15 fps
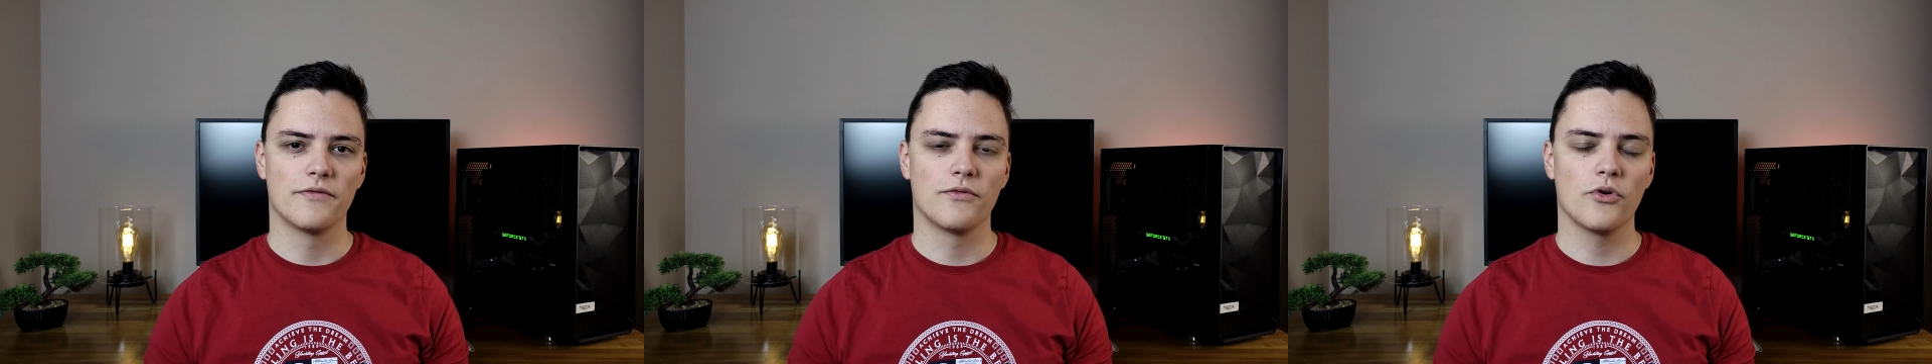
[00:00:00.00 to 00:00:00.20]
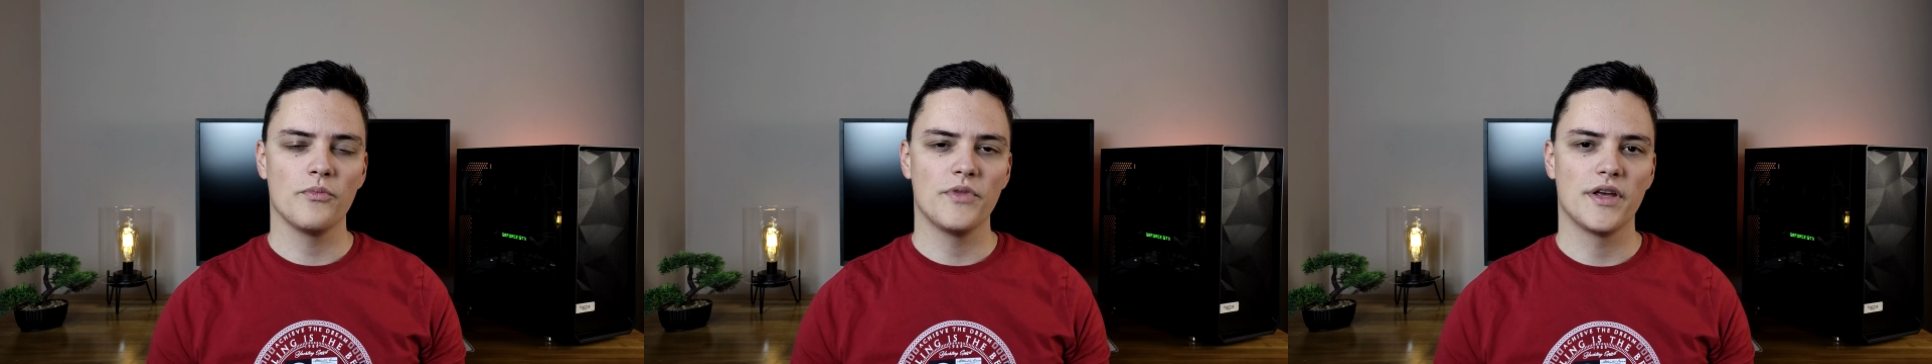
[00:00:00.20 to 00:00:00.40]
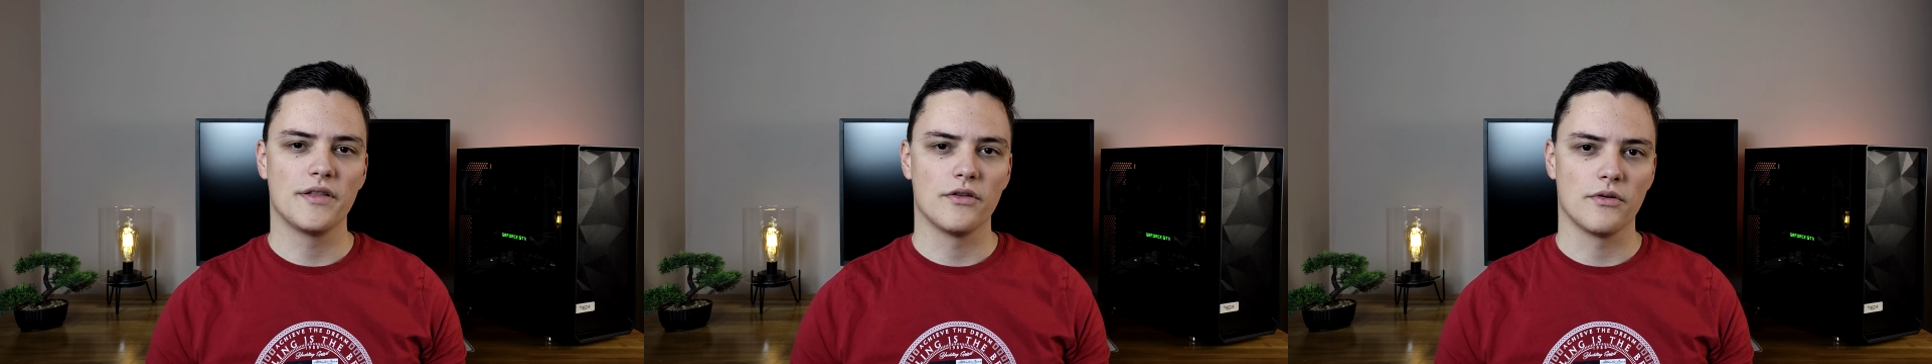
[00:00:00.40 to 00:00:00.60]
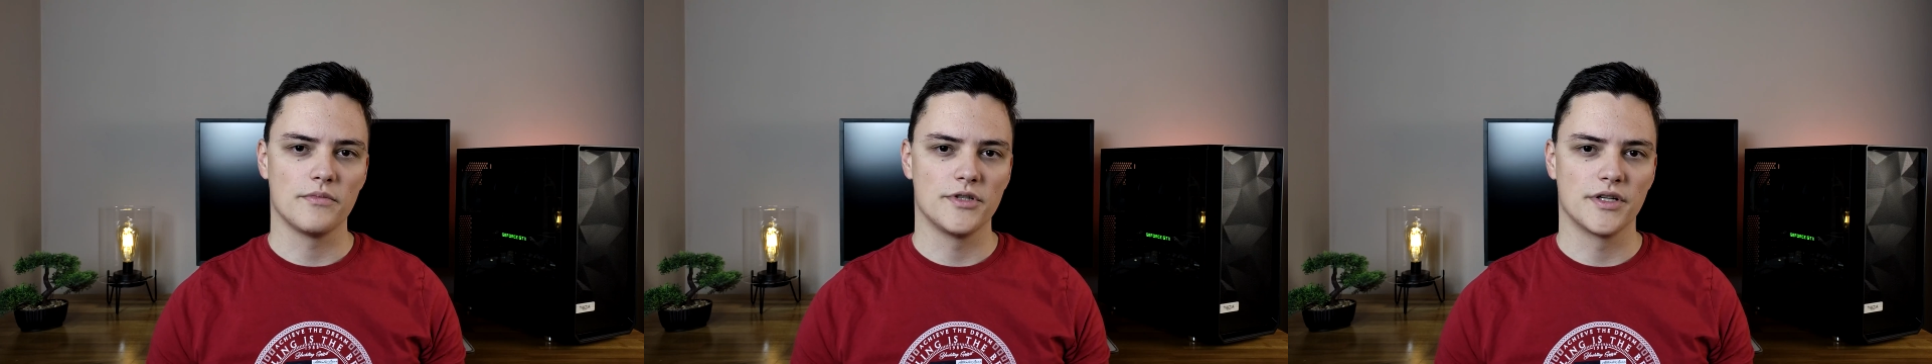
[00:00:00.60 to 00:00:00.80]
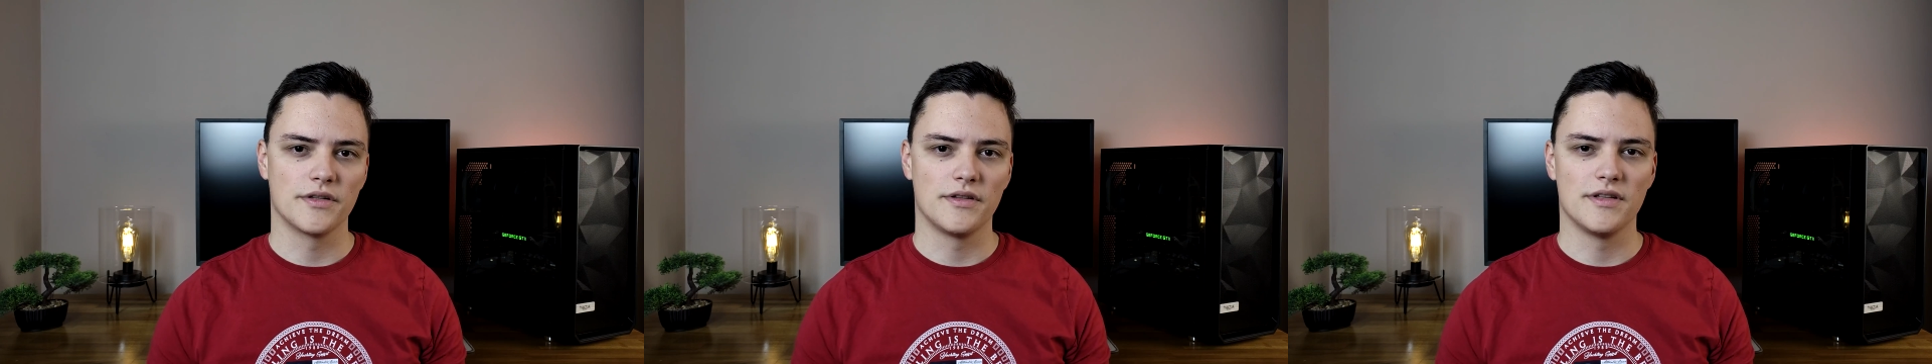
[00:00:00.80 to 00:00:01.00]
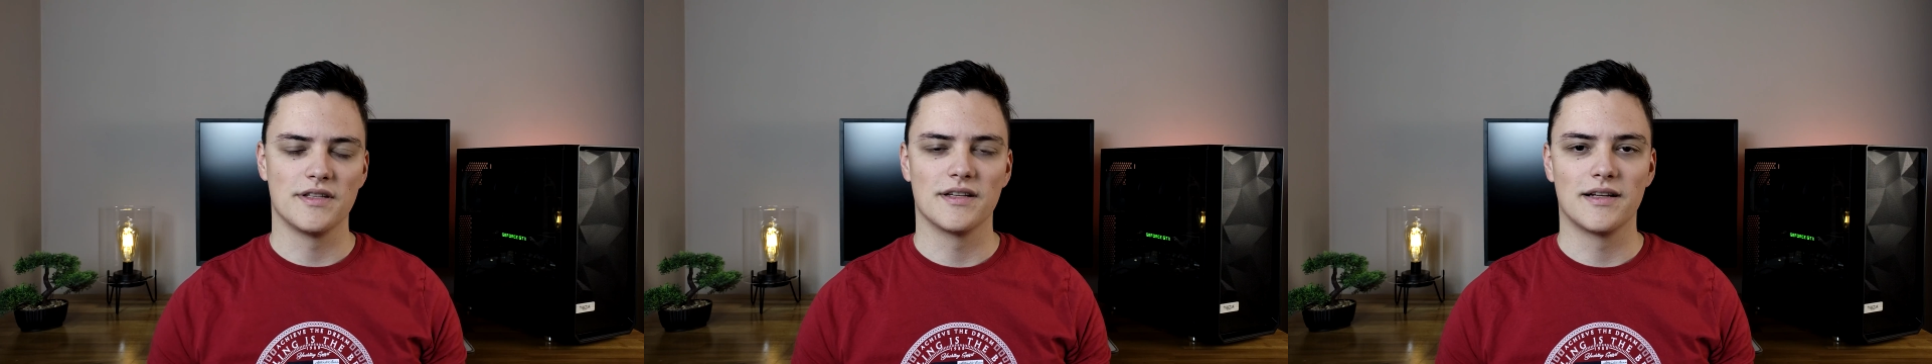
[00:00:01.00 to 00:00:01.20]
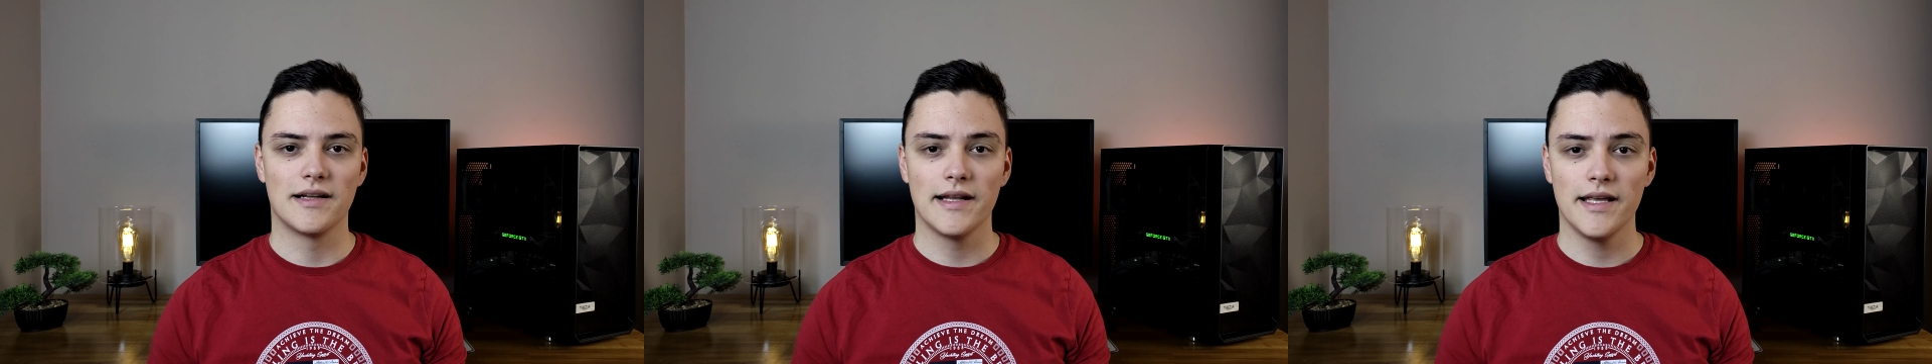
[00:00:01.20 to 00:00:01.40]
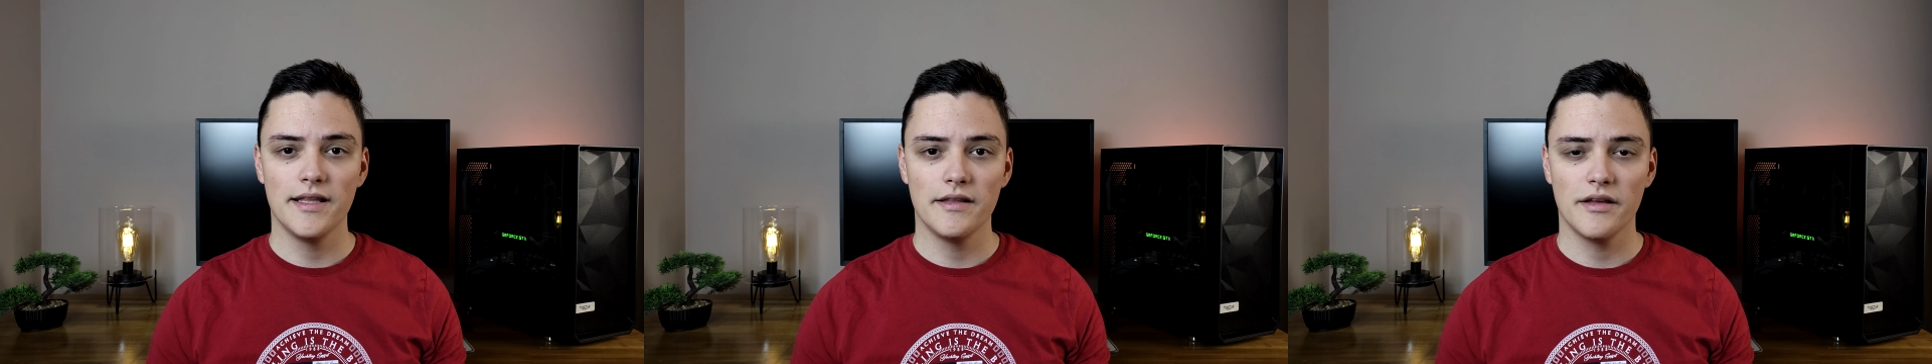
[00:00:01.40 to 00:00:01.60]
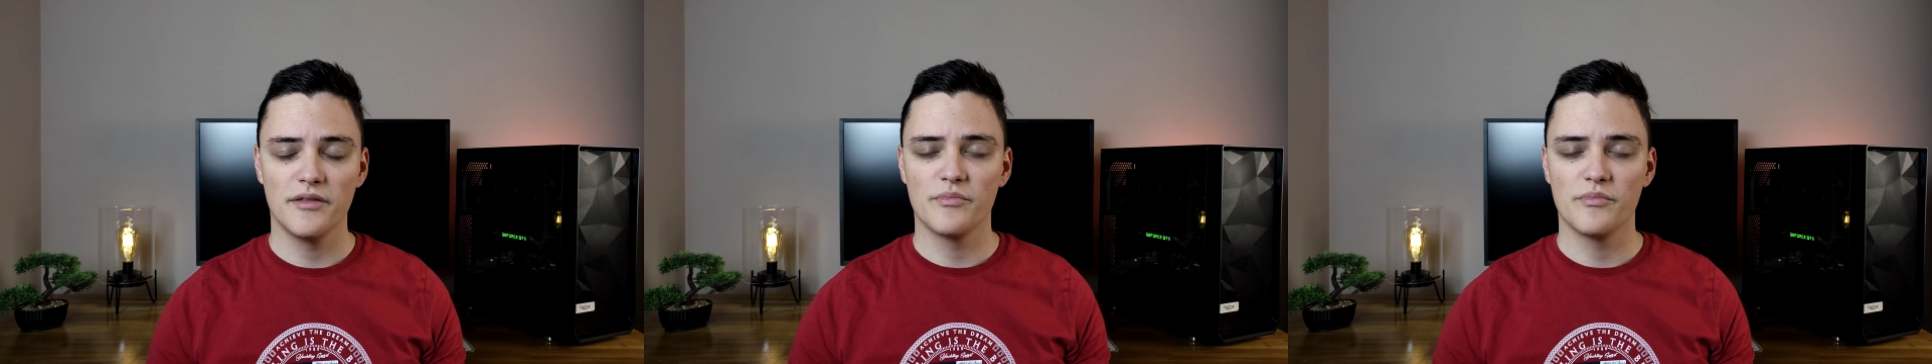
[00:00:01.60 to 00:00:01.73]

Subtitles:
form data object is a clean